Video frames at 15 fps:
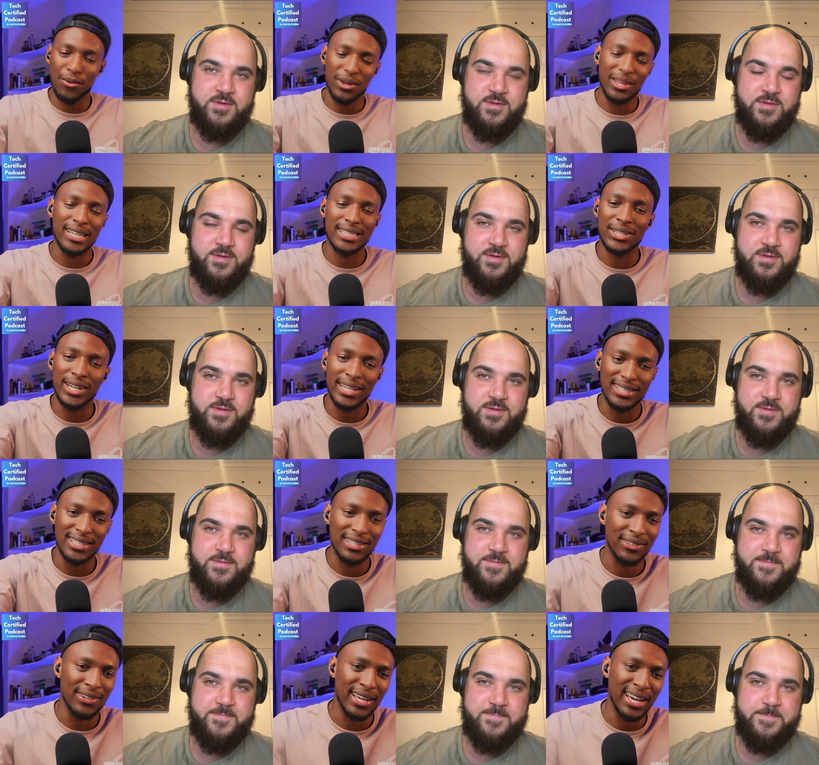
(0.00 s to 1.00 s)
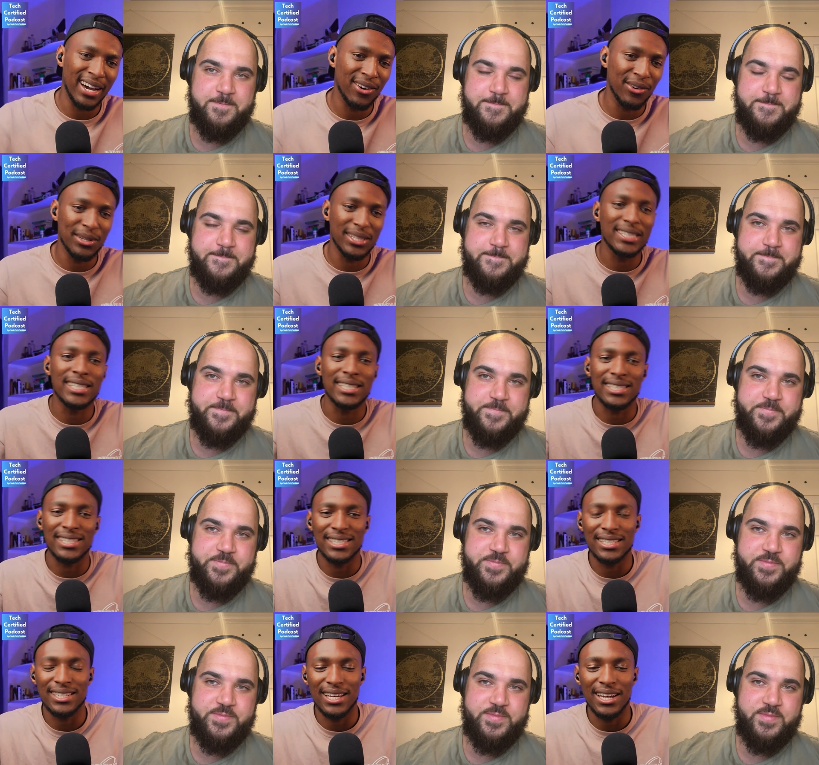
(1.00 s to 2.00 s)
Speaker 1: what they're trying to do now, which
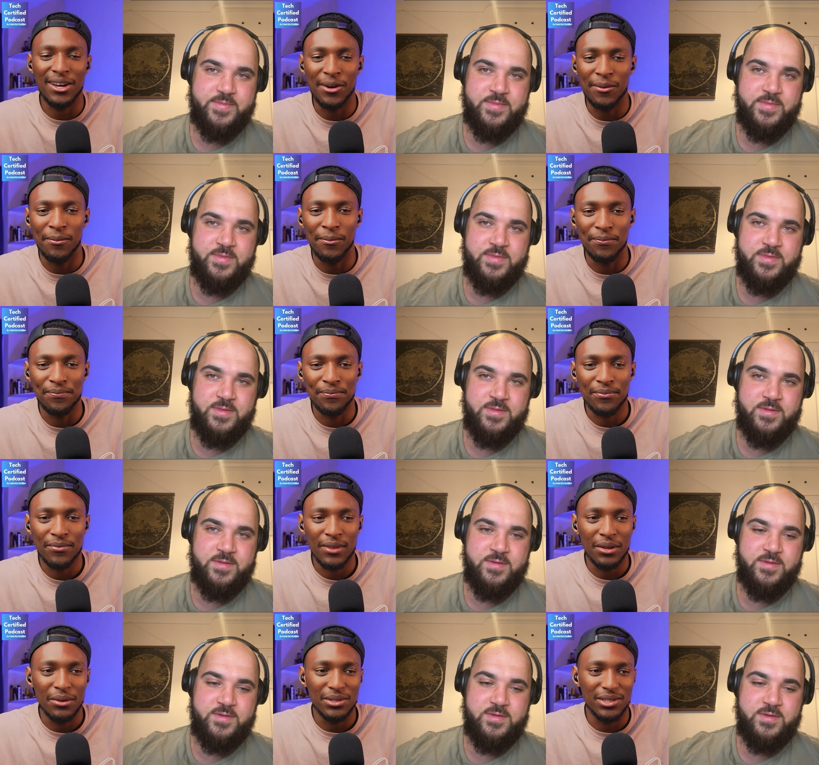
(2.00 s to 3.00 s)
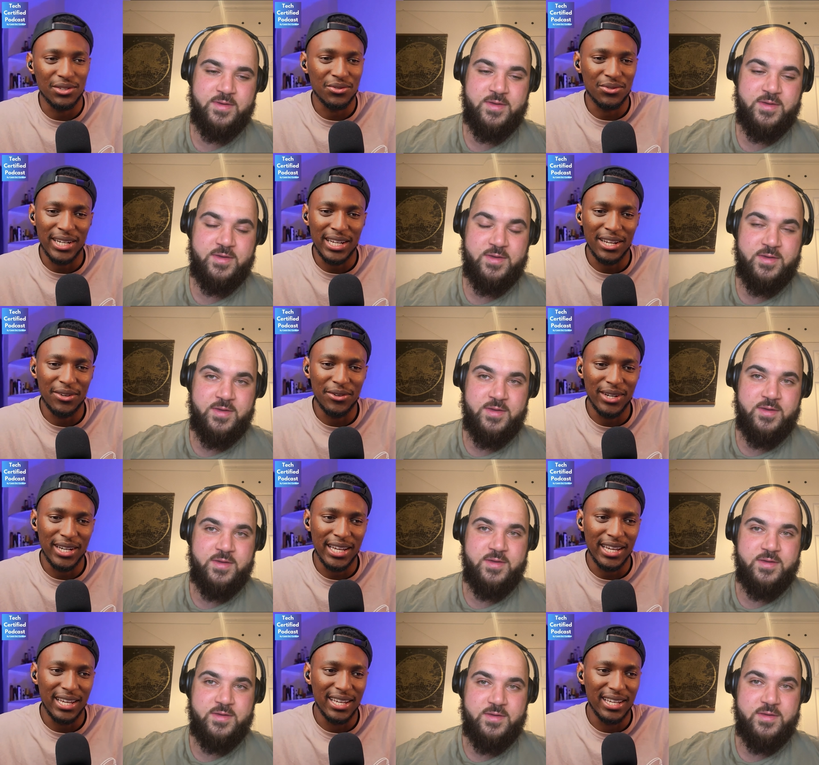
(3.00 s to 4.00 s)
is, um, which is really,
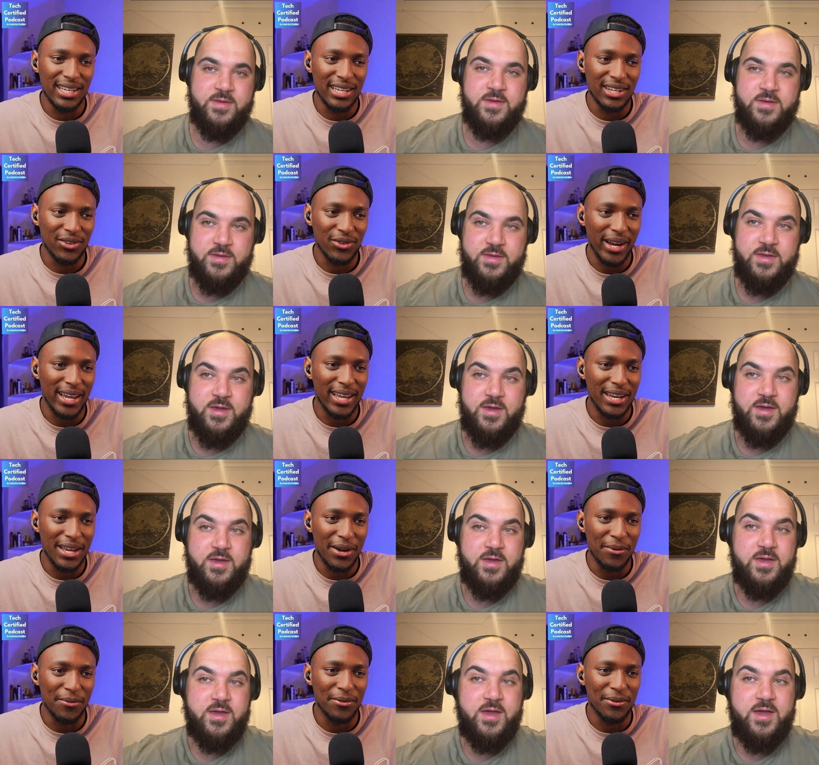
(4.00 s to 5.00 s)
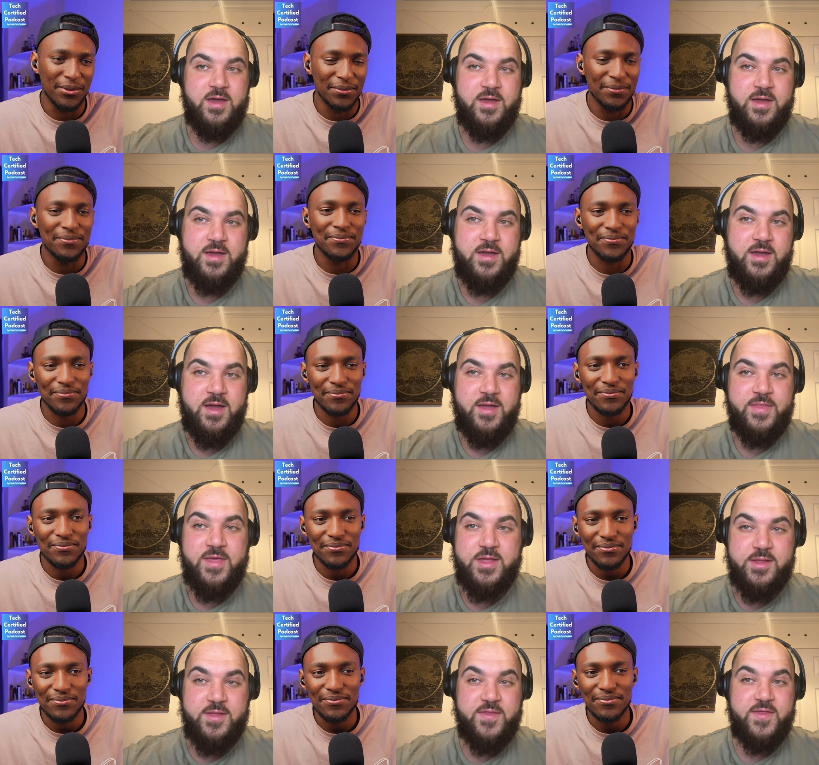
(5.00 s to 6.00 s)
really great yeah. and
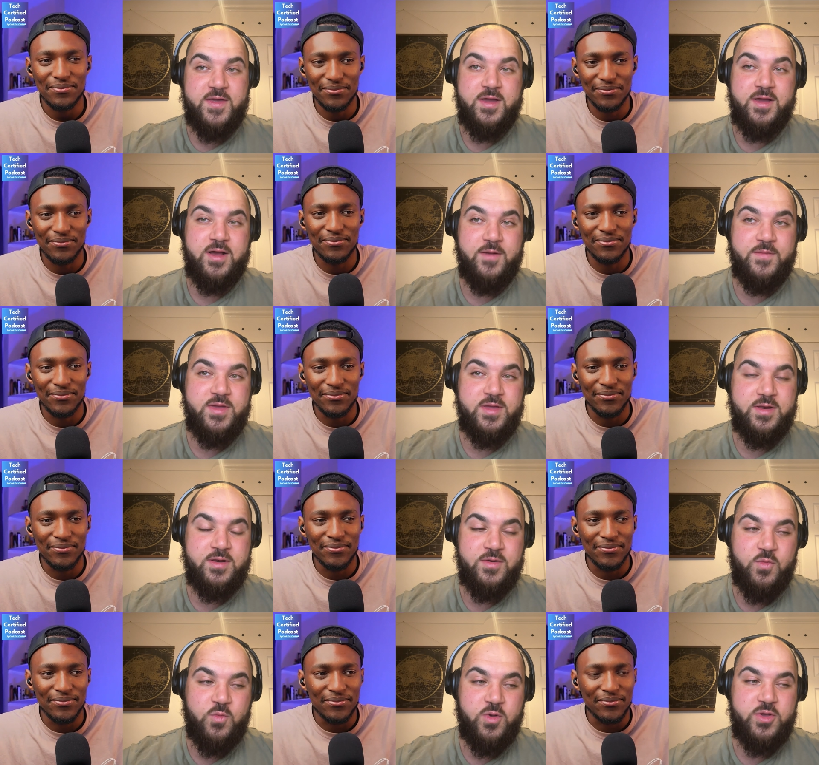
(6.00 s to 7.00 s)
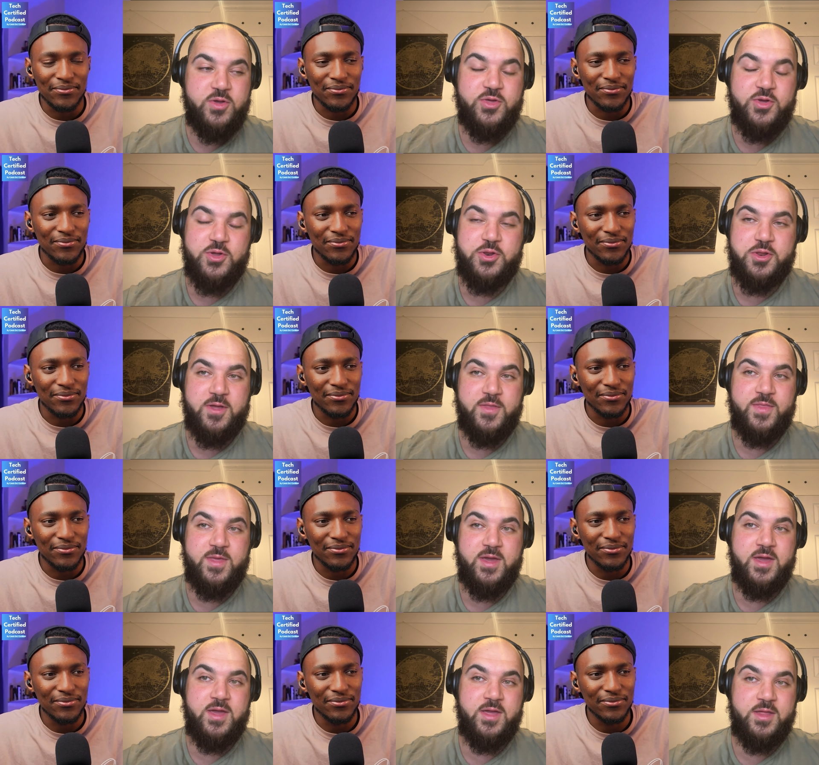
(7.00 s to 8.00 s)
Speaker 2: And that's the thing. I mean, what you touched
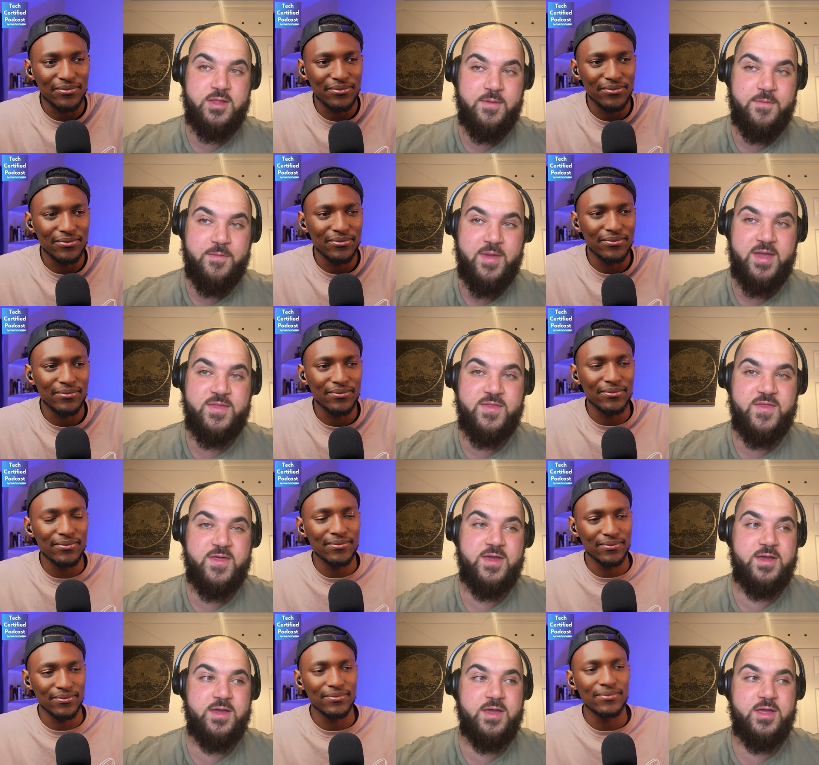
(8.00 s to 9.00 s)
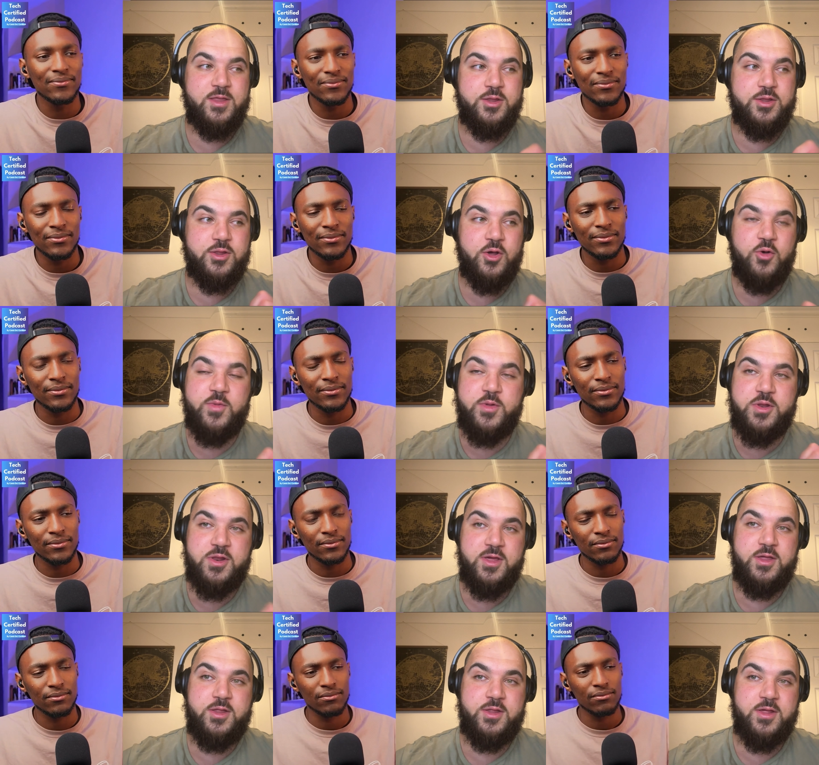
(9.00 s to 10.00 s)
on there is the main thing. It's so
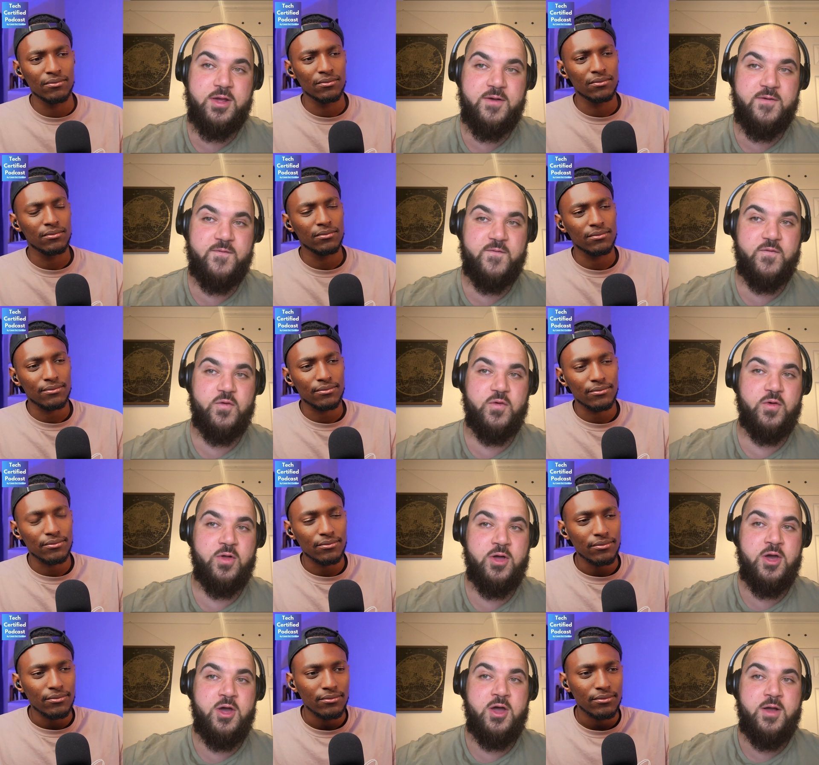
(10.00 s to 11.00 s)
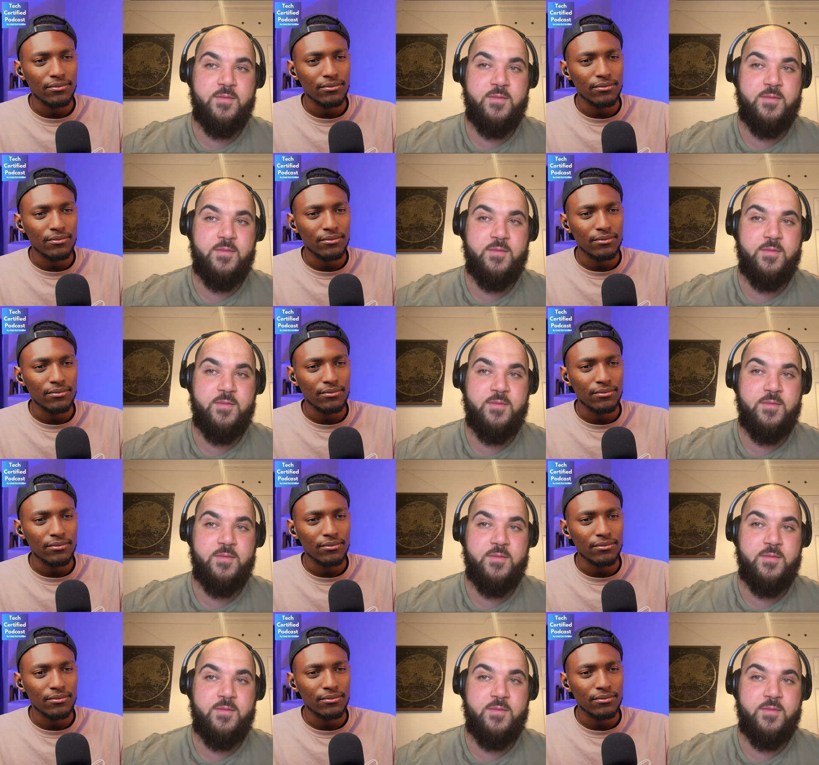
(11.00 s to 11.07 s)
much easier for